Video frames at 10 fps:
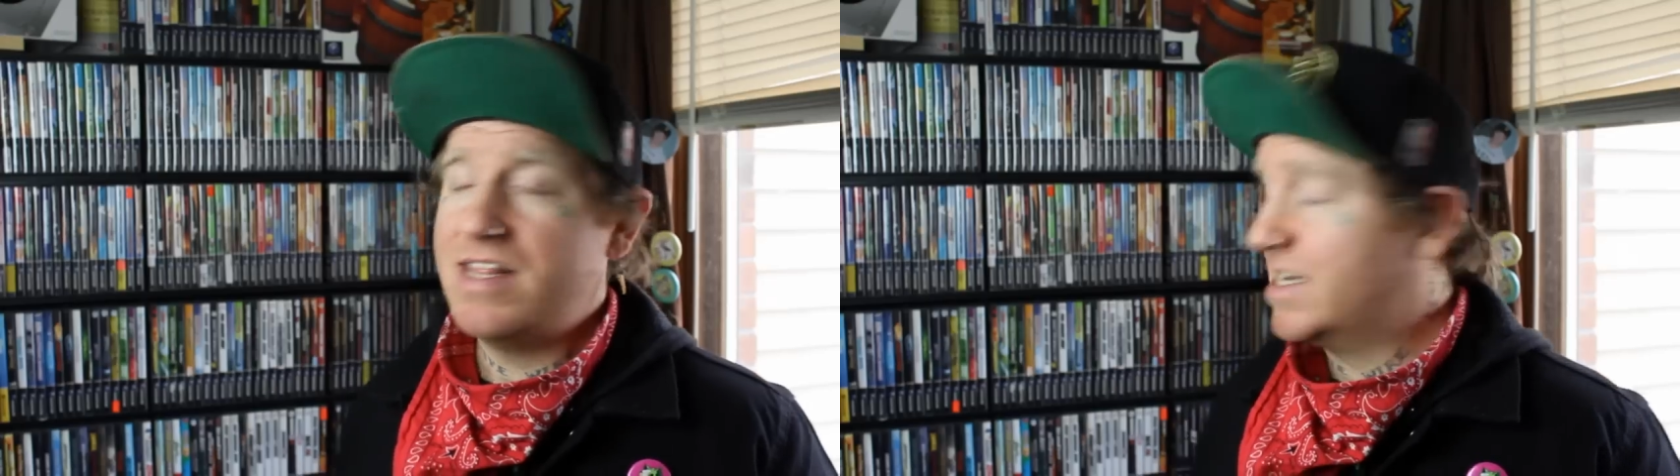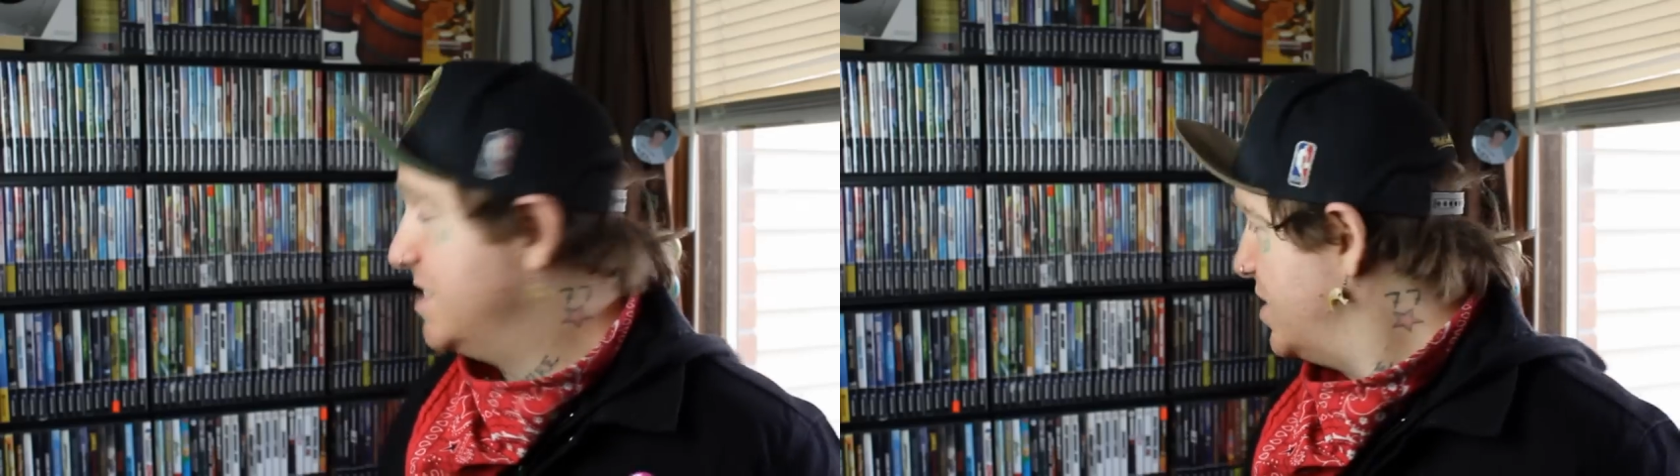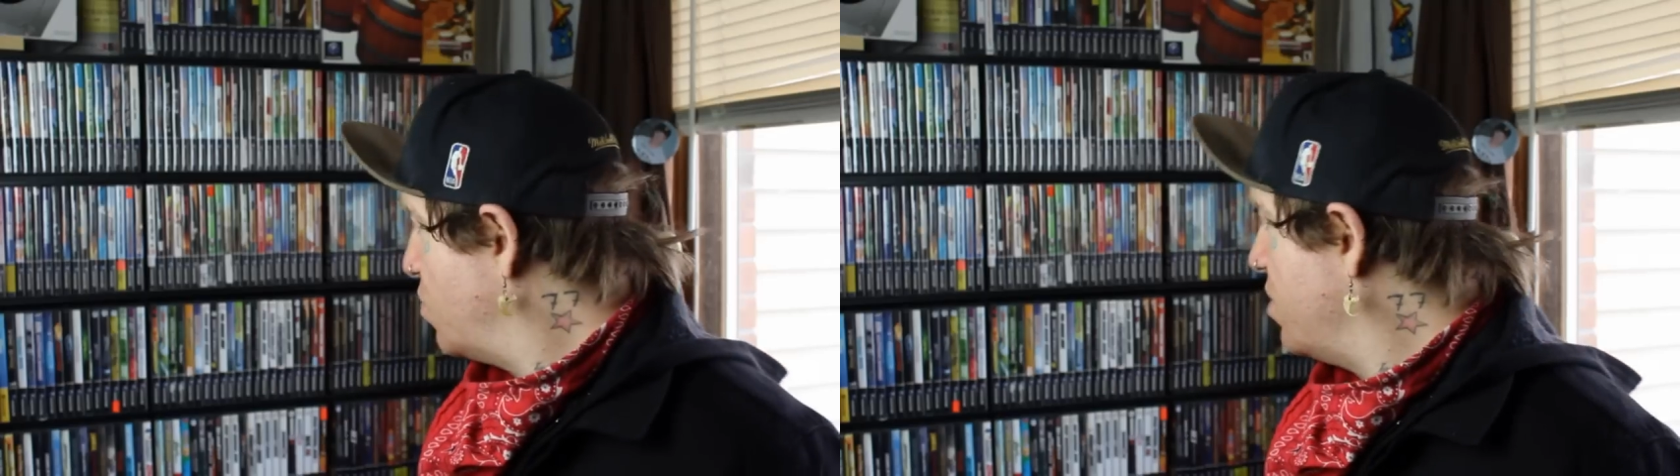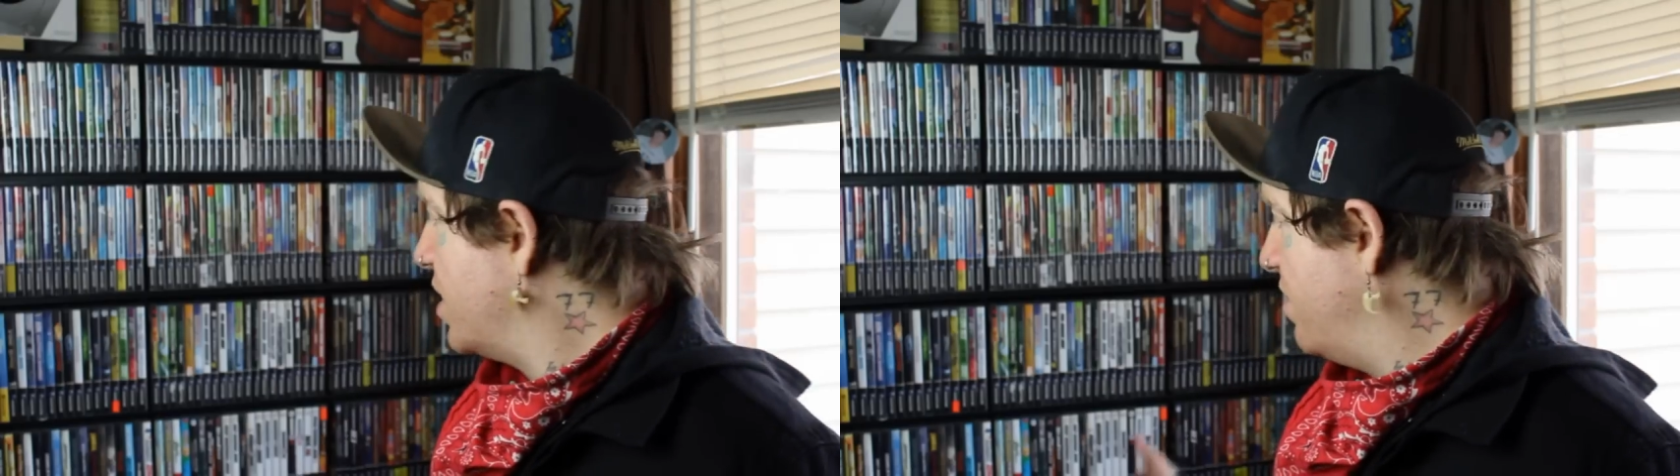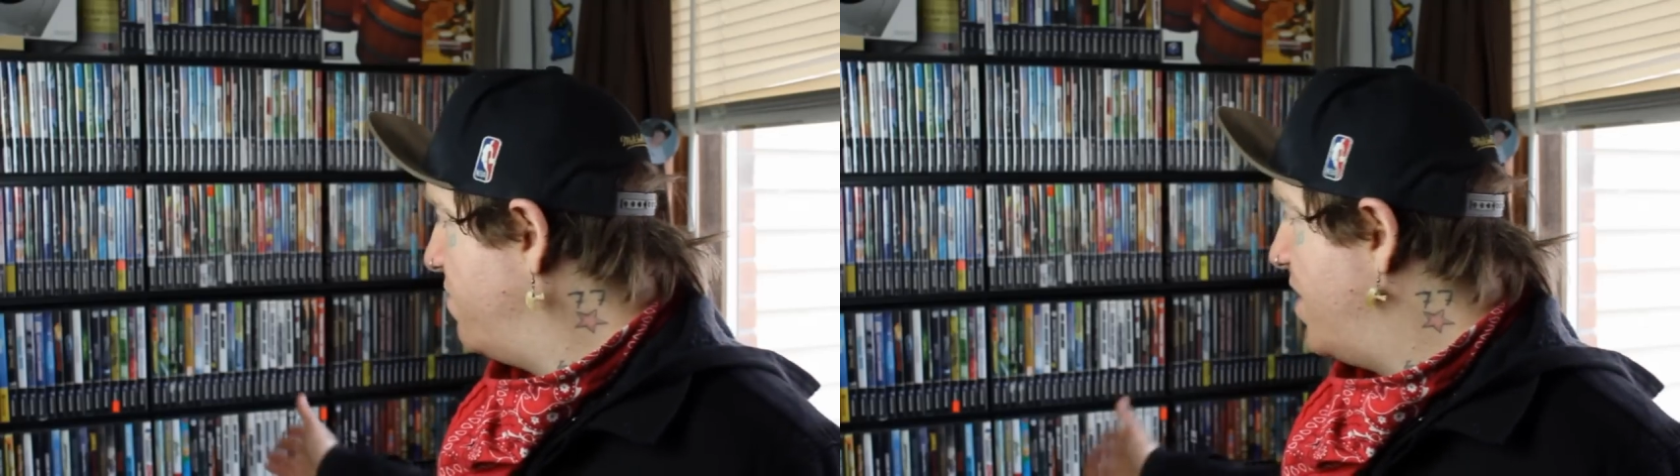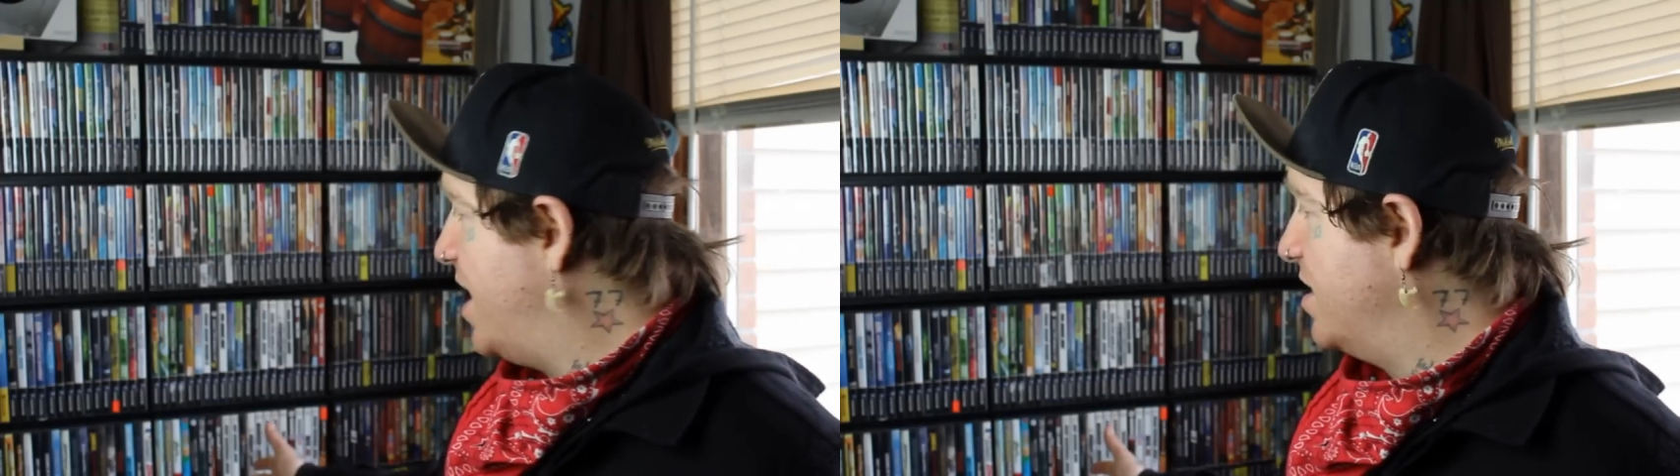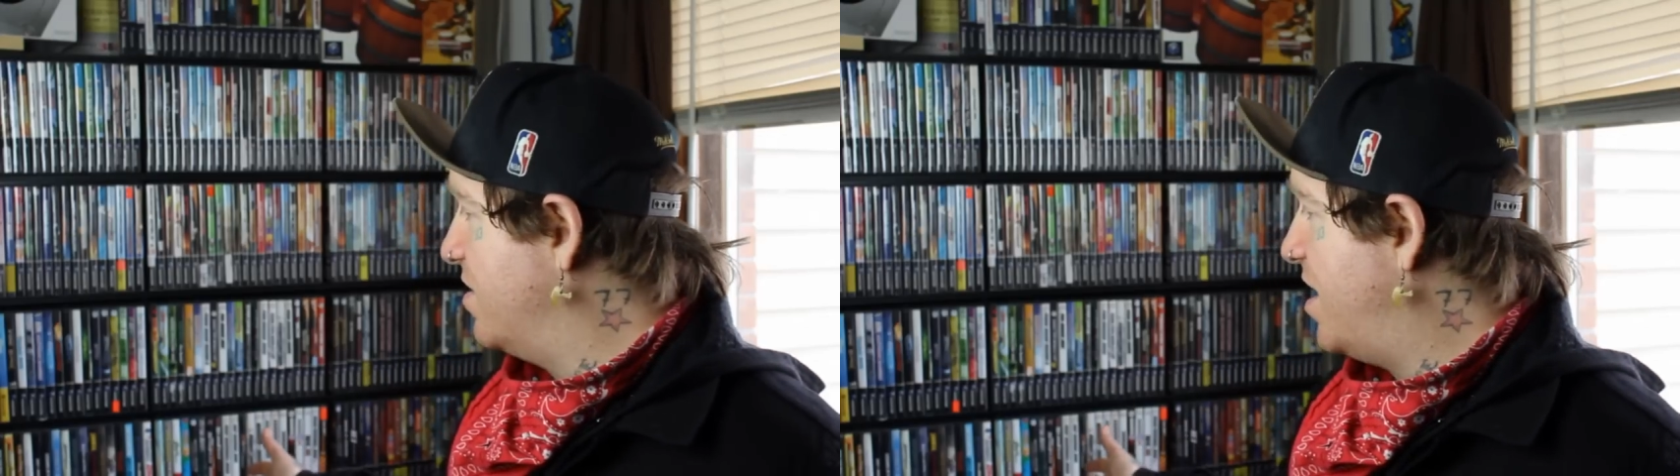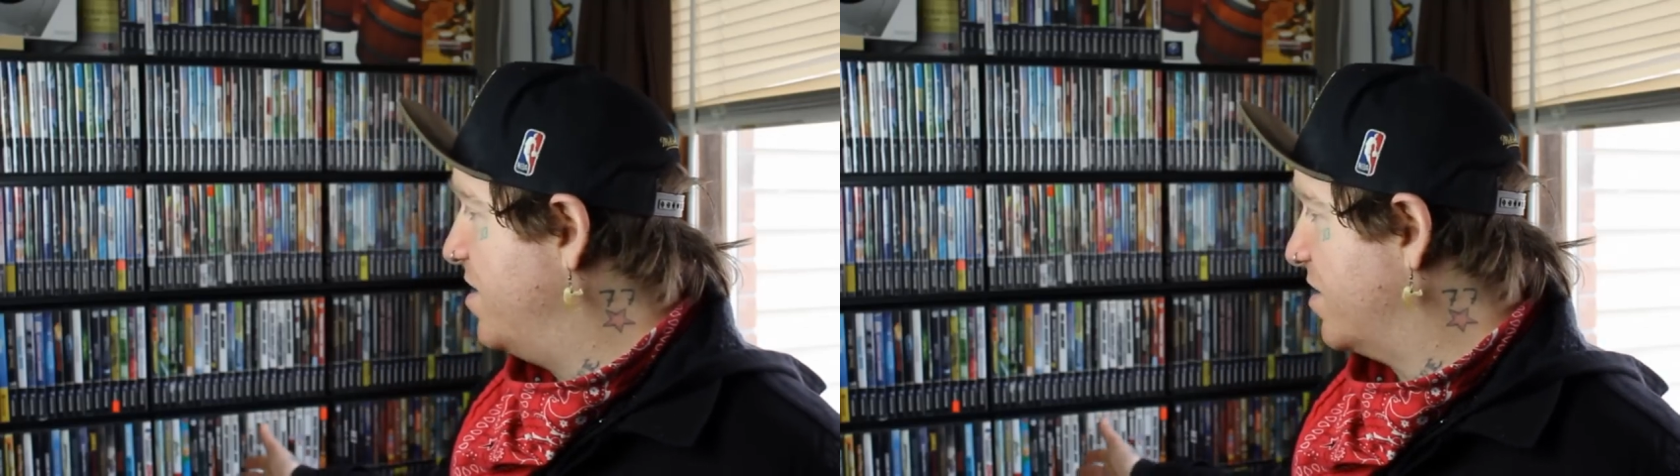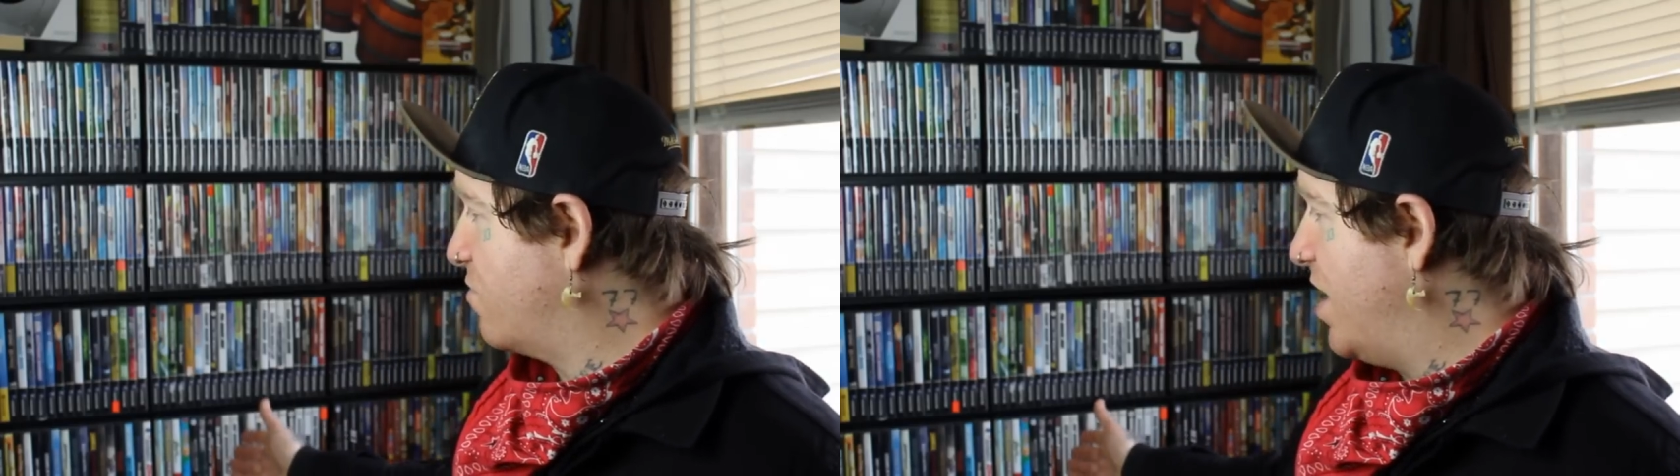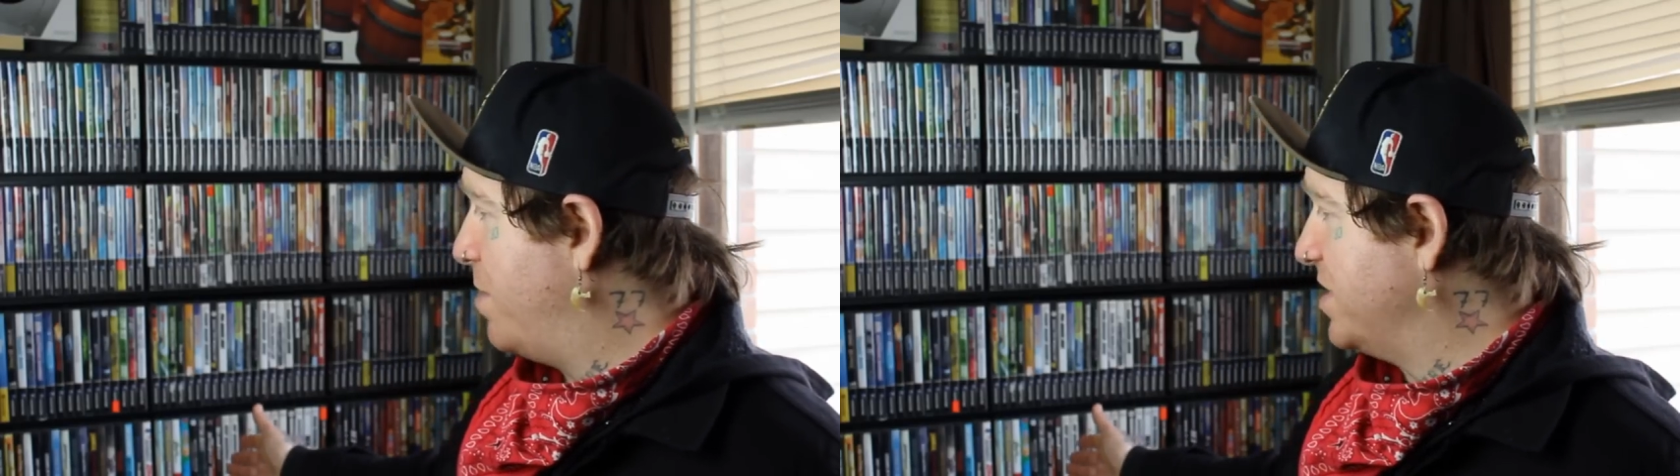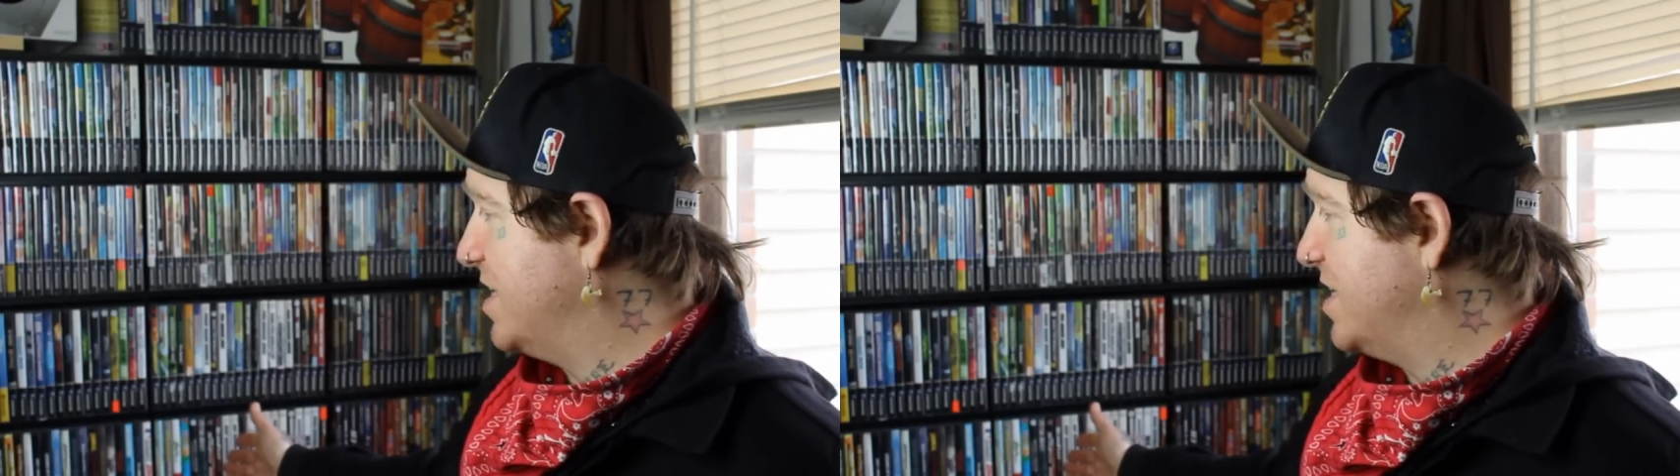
Because that's where you're going to find a lot of the crappy